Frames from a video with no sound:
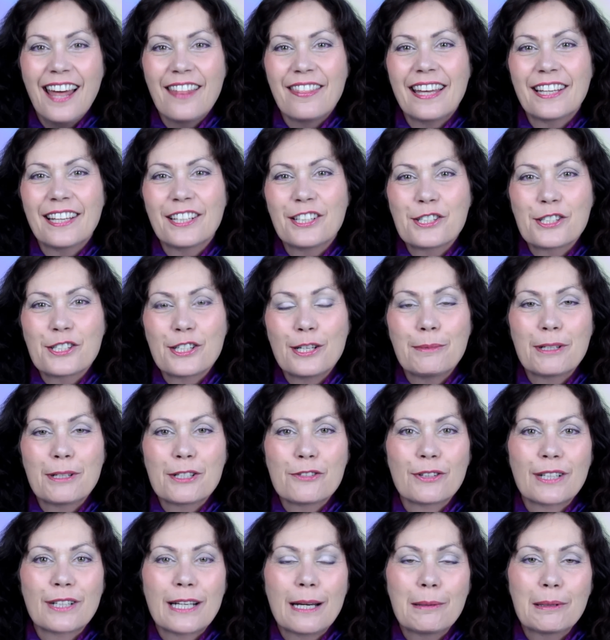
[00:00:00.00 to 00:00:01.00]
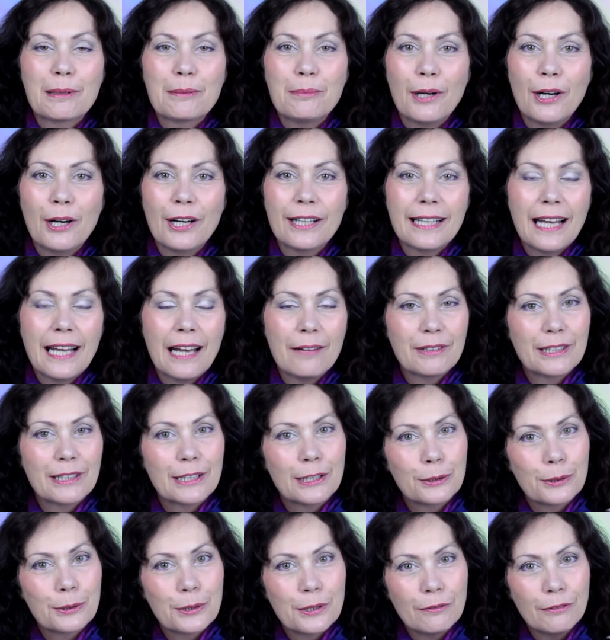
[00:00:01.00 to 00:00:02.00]
Thank you so much for coming by and having
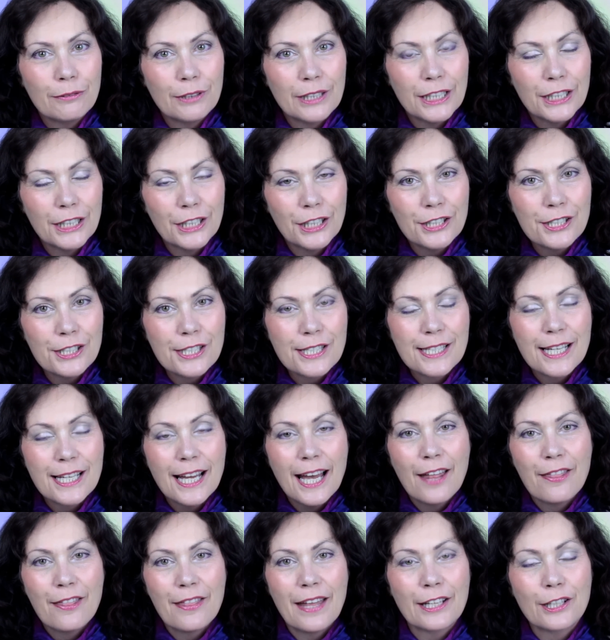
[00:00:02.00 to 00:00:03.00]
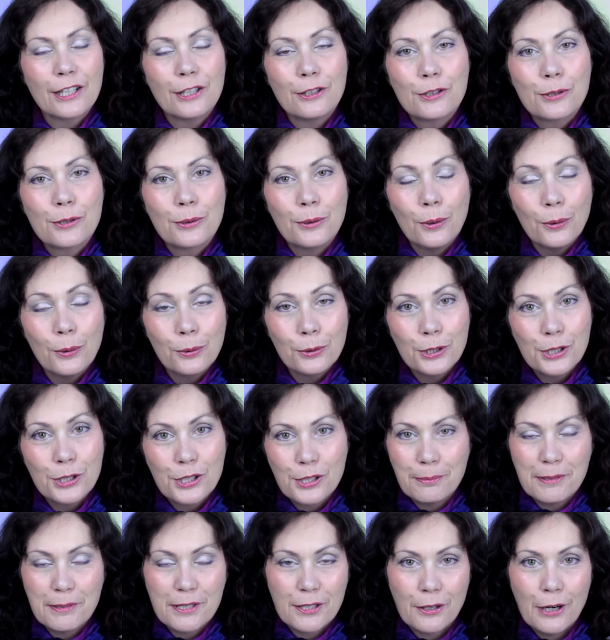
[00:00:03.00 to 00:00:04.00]
a look at the videos. Thank you to all new
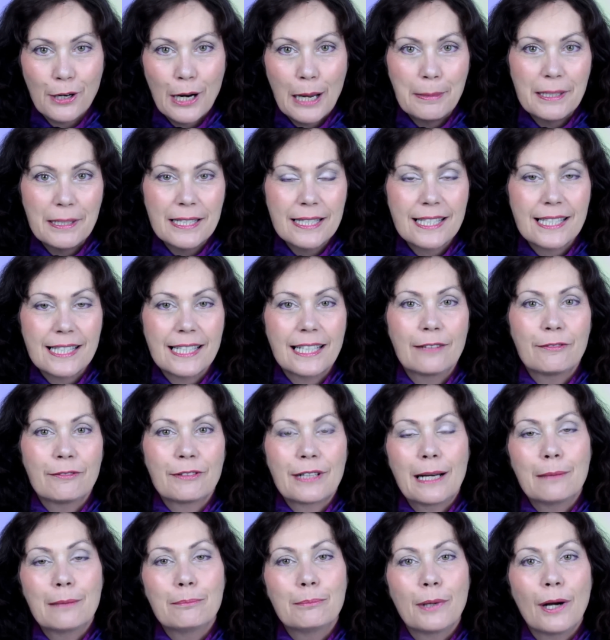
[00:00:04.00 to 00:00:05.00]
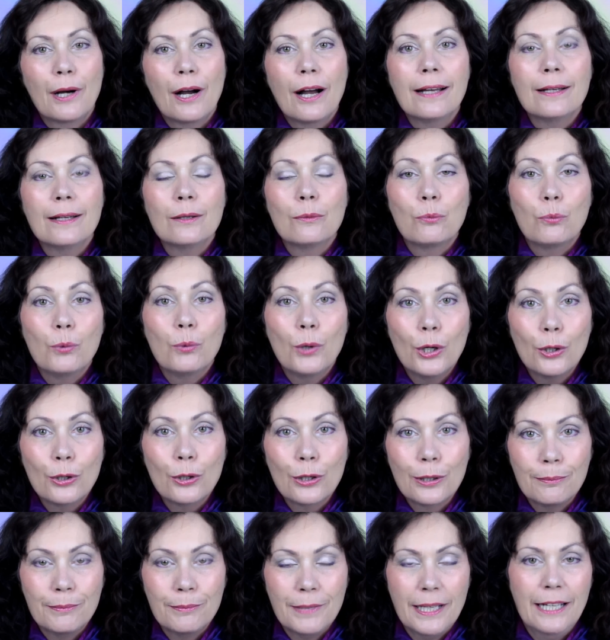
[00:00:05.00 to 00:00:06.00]
subscribers that have come by.
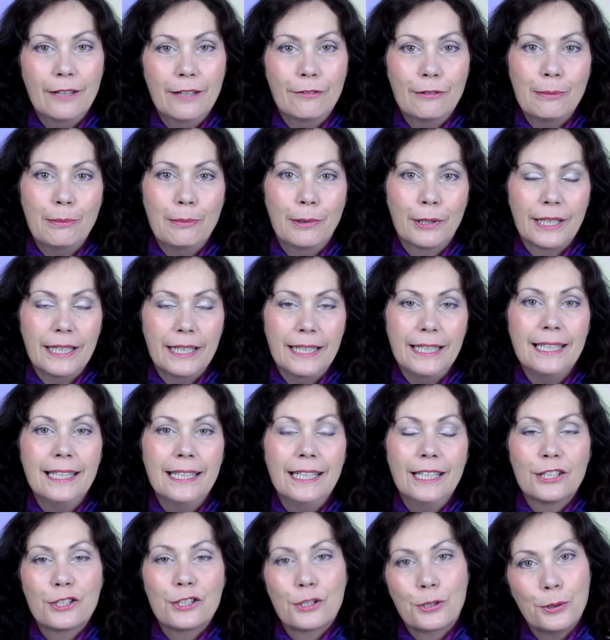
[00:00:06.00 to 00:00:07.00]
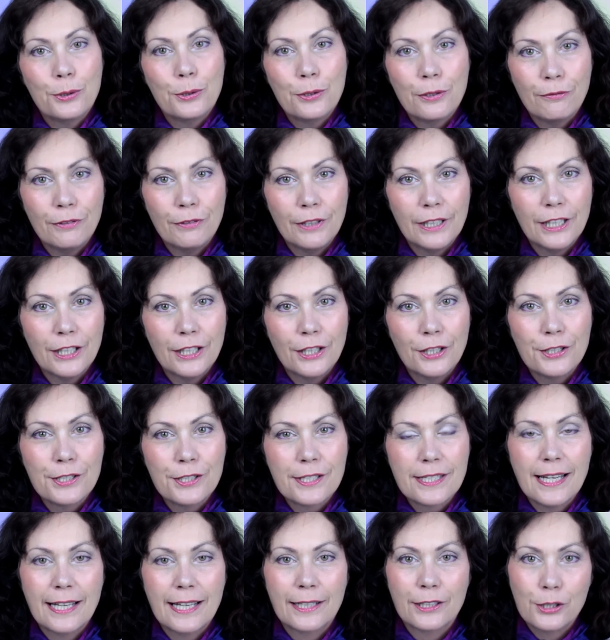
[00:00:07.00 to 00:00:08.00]
Welcome everybody to the
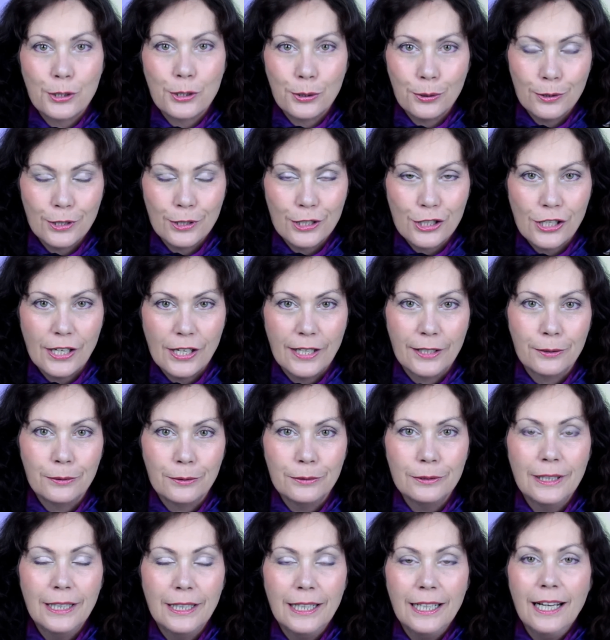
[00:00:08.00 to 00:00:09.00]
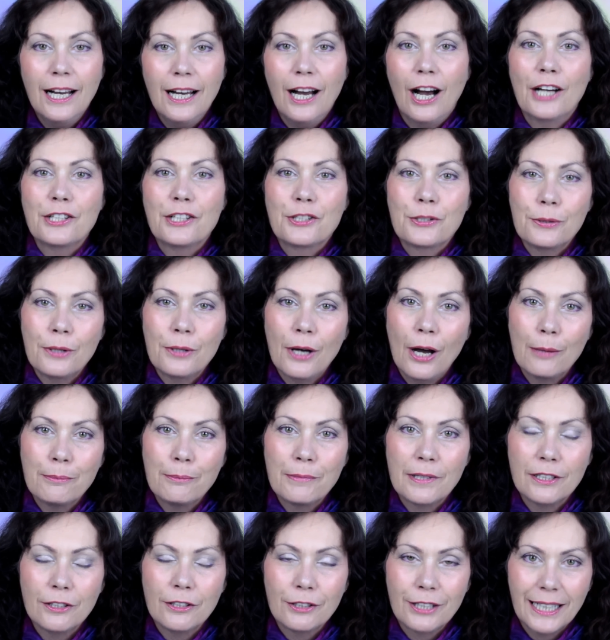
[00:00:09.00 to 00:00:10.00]
videos and to the channel. I do
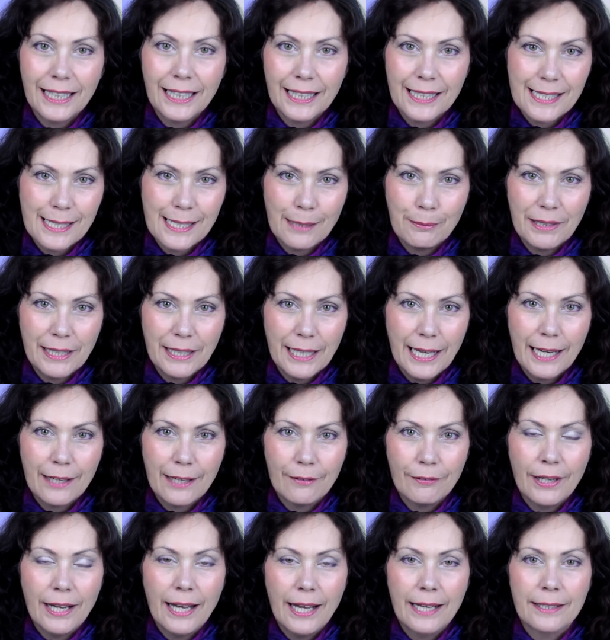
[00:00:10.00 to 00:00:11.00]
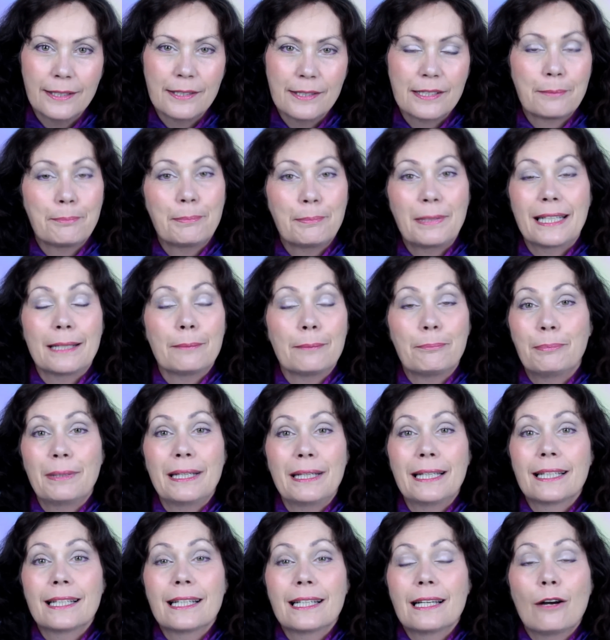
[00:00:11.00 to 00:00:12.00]
hope that you're getting something out of it and it's
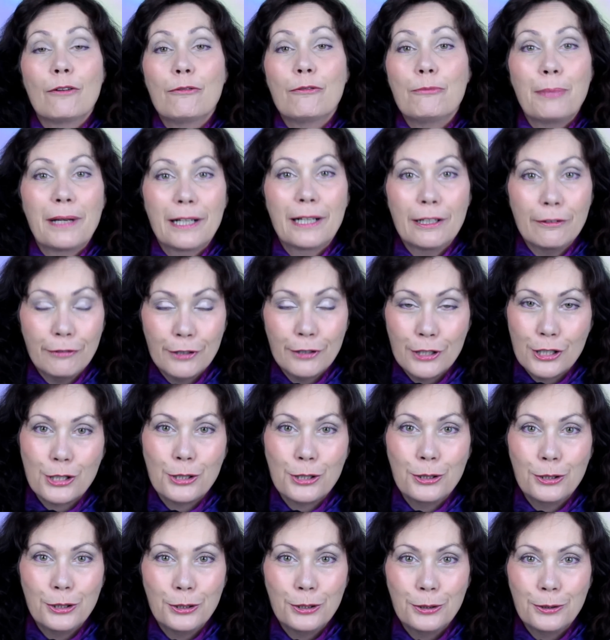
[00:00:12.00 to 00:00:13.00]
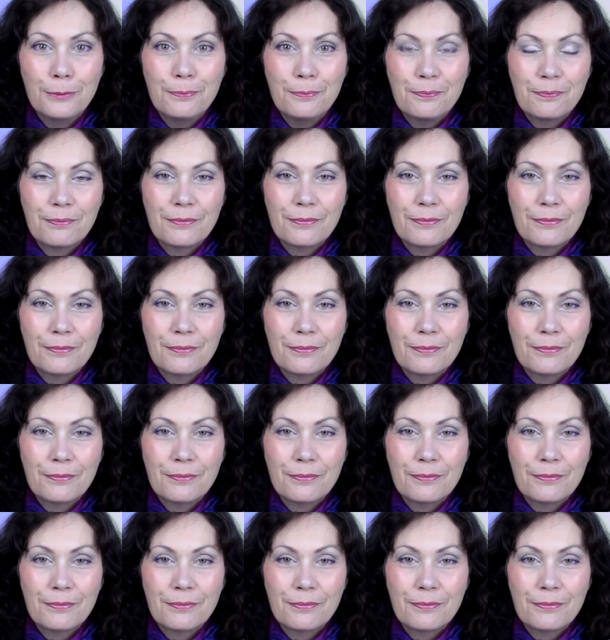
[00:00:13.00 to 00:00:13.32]
being of benefit to you.